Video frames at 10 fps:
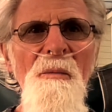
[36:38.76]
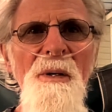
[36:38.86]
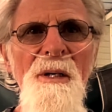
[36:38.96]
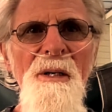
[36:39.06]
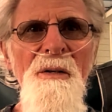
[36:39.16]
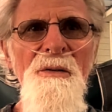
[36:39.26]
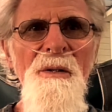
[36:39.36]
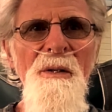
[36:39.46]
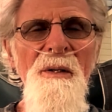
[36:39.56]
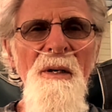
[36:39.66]
because
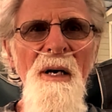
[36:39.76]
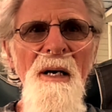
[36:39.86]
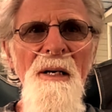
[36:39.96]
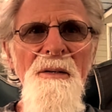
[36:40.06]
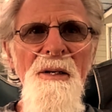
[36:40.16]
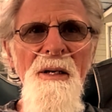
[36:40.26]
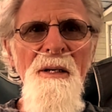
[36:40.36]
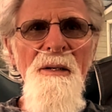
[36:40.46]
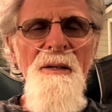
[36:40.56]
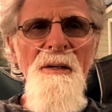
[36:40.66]
I had
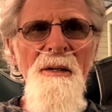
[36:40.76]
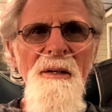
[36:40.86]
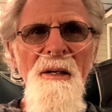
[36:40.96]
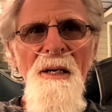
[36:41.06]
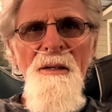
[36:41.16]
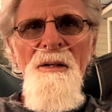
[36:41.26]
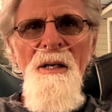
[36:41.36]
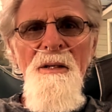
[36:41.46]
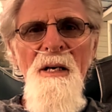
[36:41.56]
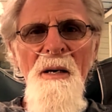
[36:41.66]
taken had to
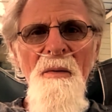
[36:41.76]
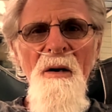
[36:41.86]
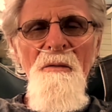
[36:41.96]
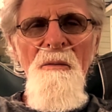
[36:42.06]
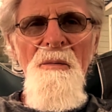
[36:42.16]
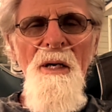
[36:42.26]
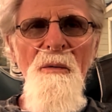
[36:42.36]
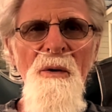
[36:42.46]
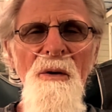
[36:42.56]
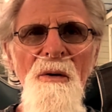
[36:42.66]
take time off from
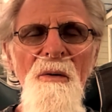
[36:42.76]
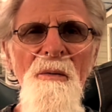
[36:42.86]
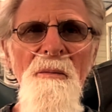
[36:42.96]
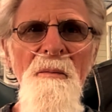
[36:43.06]
Taekwondo